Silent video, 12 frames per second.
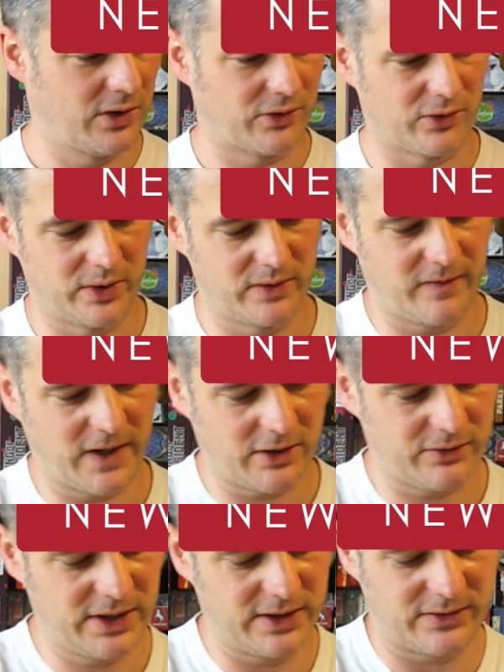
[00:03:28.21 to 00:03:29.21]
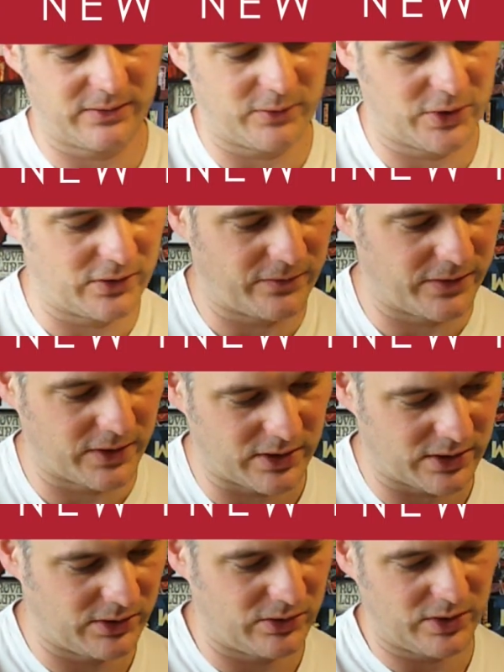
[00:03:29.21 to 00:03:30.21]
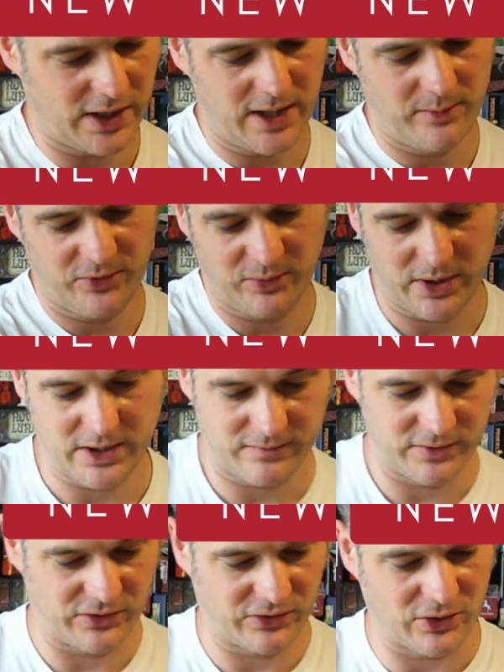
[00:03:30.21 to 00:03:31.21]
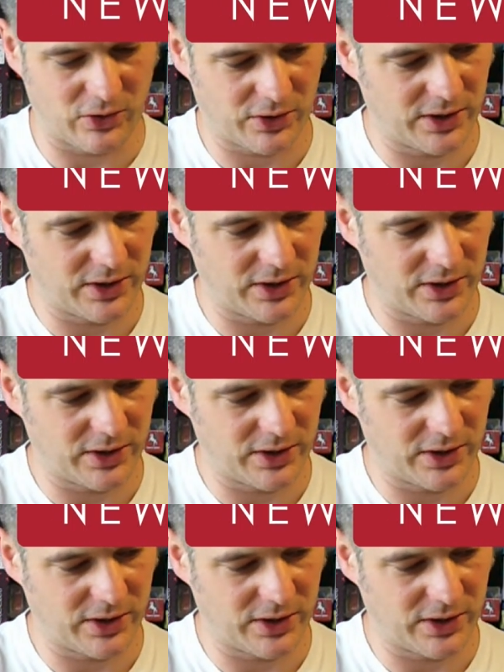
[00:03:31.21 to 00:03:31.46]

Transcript: So Ivari is one of the new games we have in stock